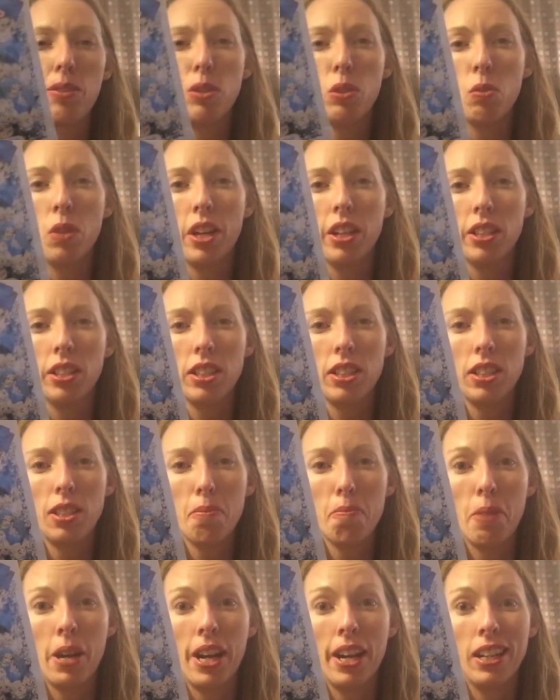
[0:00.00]
if you watched
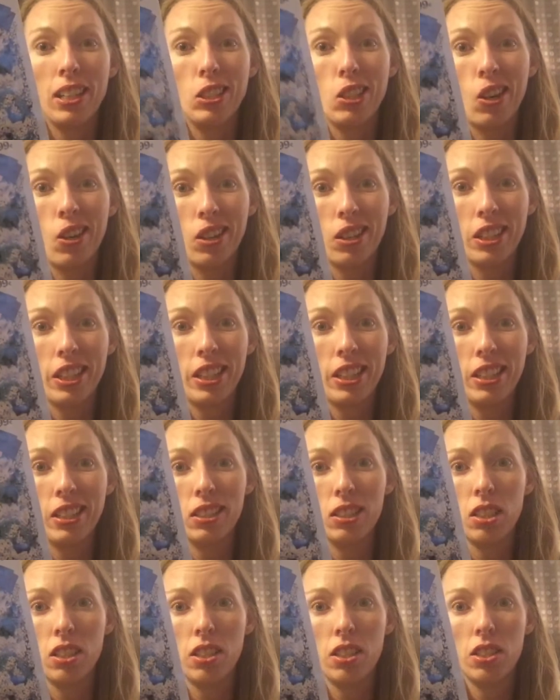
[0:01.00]
my
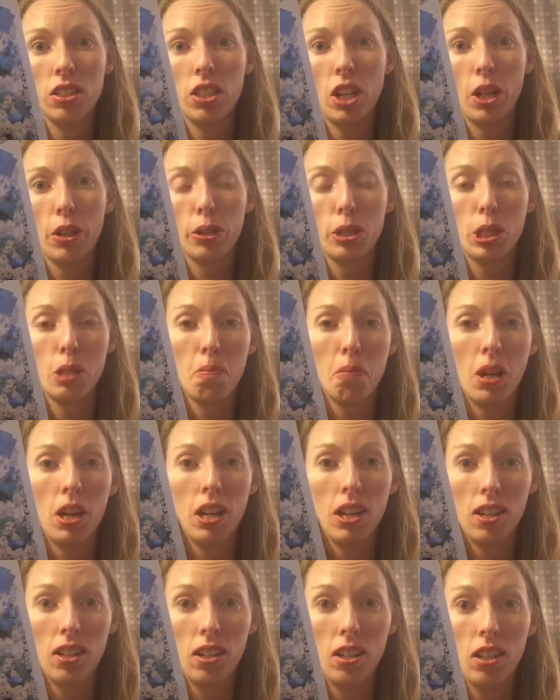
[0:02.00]
Target dollar
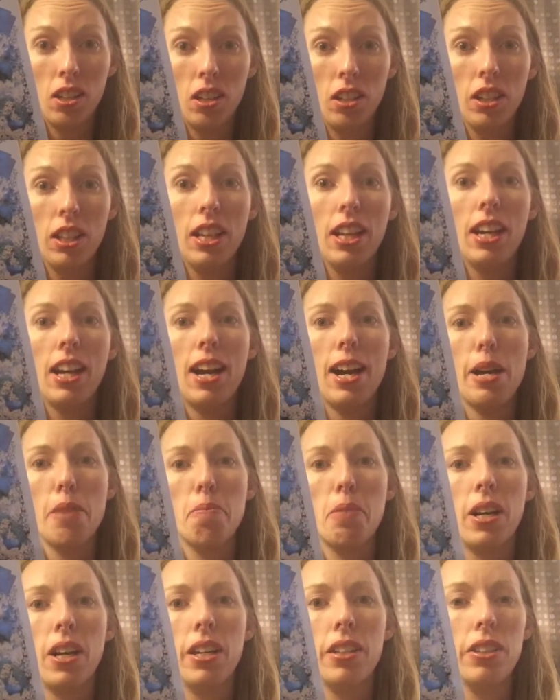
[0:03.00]
spot haul, I
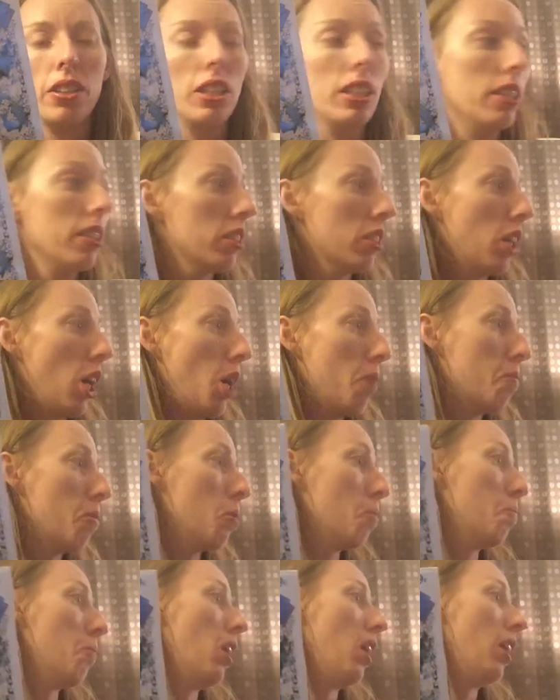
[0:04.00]
bought these
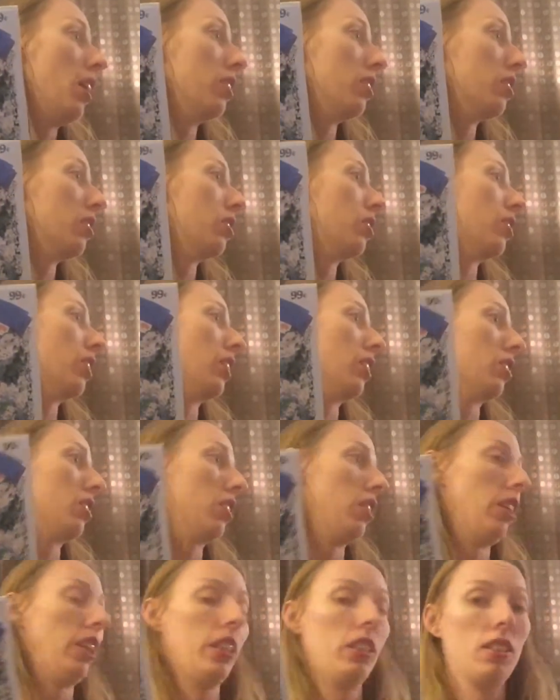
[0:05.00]
copper pots. They're
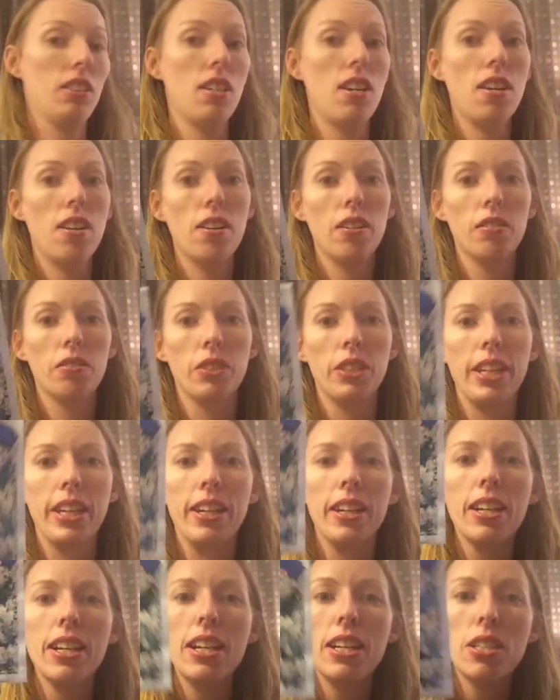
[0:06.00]
actually like over
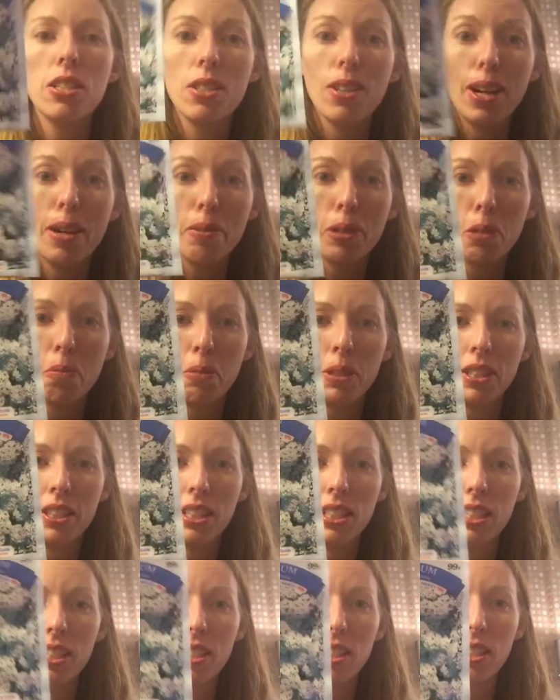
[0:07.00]
there. So I'm going to put
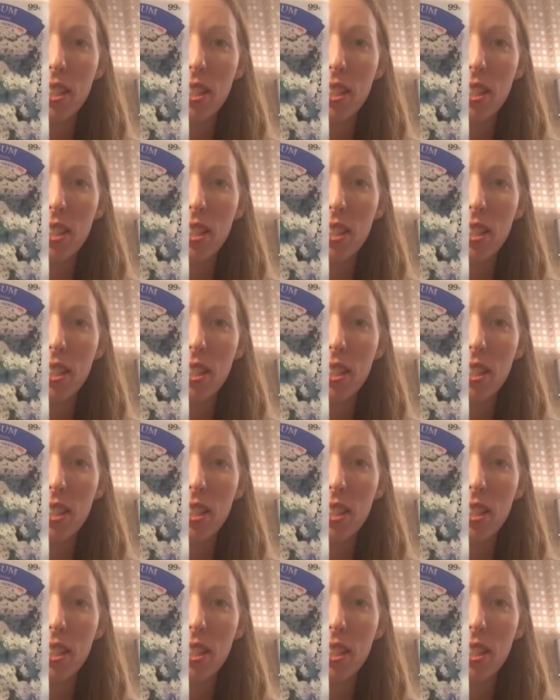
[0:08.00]
these